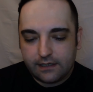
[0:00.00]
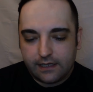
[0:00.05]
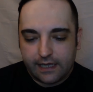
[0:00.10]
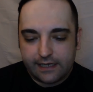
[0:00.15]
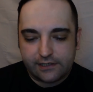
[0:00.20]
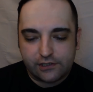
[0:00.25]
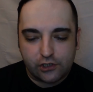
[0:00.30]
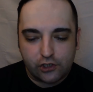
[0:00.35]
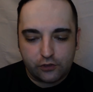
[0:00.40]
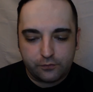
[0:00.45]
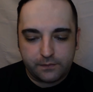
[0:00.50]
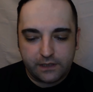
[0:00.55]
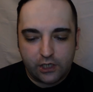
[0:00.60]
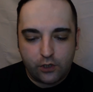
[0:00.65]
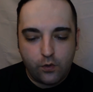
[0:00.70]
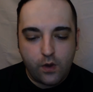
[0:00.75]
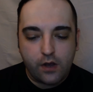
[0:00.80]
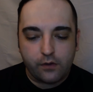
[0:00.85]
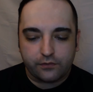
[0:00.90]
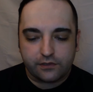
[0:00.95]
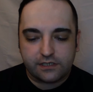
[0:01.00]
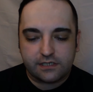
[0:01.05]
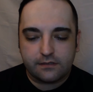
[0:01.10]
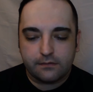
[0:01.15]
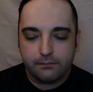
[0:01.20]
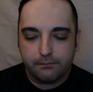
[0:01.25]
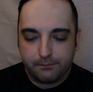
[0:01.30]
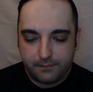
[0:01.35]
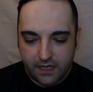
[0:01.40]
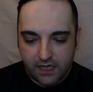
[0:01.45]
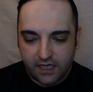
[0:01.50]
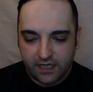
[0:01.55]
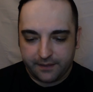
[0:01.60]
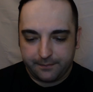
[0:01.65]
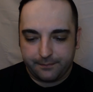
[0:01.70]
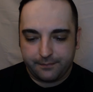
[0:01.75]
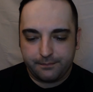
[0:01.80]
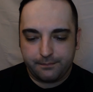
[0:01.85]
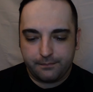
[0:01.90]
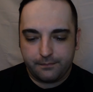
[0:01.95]
and told me, quote,
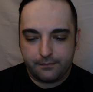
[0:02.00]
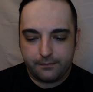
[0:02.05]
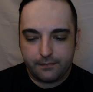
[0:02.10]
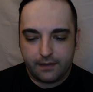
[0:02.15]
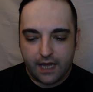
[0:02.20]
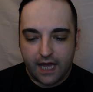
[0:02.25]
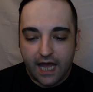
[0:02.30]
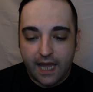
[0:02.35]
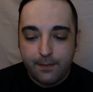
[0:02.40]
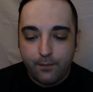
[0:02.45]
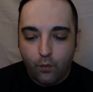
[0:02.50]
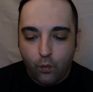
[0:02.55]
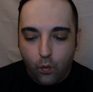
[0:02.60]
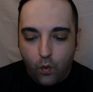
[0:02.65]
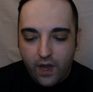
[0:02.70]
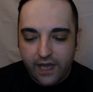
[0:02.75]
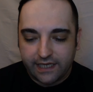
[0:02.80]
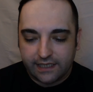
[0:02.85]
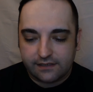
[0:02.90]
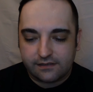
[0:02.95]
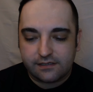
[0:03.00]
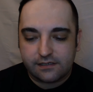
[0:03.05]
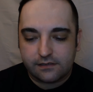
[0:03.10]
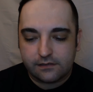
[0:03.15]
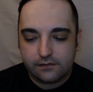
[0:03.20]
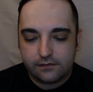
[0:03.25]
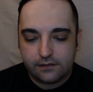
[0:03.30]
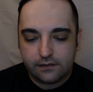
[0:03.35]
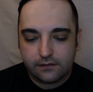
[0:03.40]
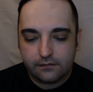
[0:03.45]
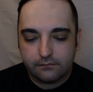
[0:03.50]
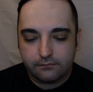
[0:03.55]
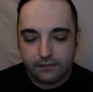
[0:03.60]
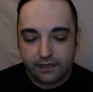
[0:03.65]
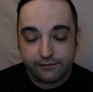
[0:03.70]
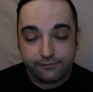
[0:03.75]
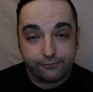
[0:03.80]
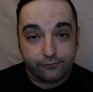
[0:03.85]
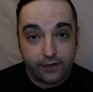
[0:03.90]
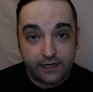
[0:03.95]
Mom, I'm white.
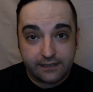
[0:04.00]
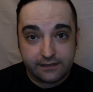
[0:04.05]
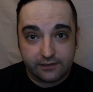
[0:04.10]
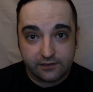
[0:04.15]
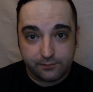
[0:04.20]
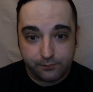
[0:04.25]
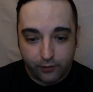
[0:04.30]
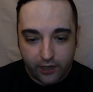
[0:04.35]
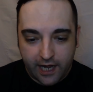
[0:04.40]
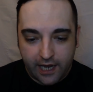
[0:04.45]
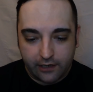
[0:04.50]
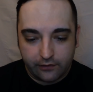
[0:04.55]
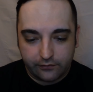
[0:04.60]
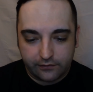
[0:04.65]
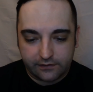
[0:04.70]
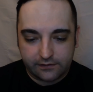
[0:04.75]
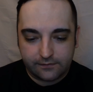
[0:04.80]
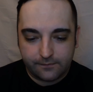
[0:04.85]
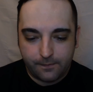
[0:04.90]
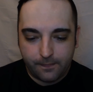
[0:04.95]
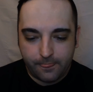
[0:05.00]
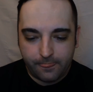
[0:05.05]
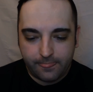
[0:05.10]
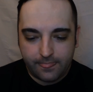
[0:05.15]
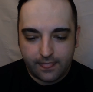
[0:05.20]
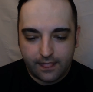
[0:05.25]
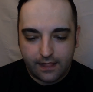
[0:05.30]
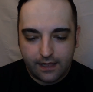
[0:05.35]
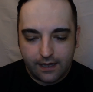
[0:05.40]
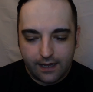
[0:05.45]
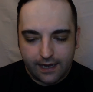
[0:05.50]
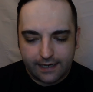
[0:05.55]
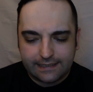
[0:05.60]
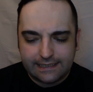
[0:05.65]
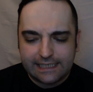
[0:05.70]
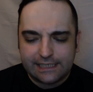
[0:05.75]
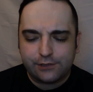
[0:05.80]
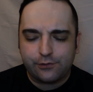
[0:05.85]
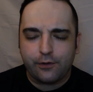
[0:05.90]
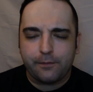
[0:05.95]
My friend is brown. I
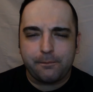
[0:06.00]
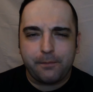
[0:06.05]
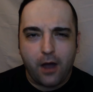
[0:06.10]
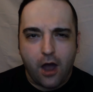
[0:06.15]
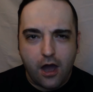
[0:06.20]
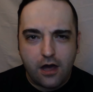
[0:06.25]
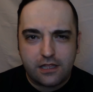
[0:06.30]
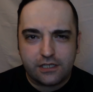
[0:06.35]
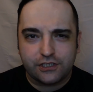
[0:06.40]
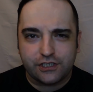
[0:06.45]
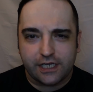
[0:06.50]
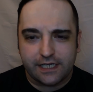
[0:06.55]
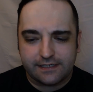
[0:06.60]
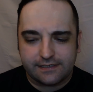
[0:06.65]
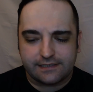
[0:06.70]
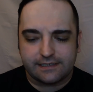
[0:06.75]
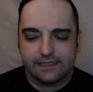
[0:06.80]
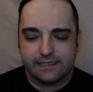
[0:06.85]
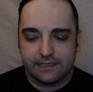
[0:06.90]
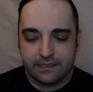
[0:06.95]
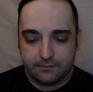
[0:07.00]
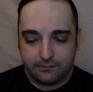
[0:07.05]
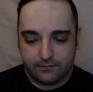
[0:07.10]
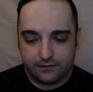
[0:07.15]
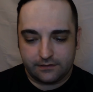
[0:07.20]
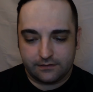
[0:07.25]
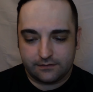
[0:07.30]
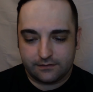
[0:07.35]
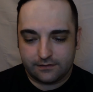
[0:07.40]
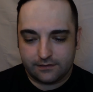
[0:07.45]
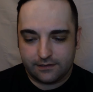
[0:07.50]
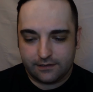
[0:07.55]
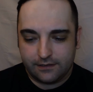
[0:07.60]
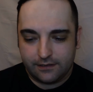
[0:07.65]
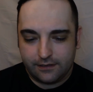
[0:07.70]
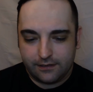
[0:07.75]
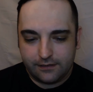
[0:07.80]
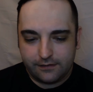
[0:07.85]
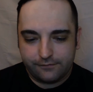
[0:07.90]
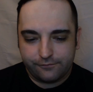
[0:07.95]
need to apologize to him
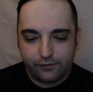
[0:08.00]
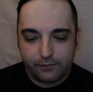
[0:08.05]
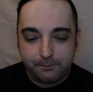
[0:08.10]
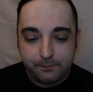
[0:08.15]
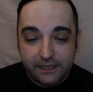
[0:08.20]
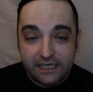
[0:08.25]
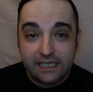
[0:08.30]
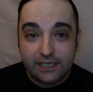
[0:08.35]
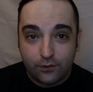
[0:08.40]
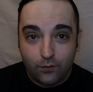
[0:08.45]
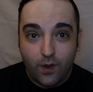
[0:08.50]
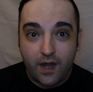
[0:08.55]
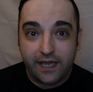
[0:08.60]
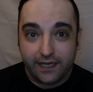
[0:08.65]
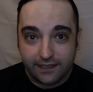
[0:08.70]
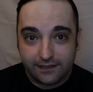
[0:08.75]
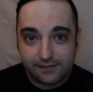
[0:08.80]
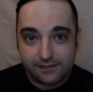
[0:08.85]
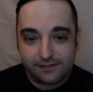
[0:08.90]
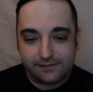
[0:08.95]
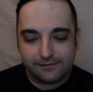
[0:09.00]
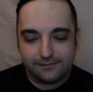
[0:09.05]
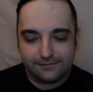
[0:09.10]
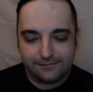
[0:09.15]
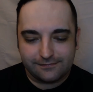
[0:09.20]
for being white.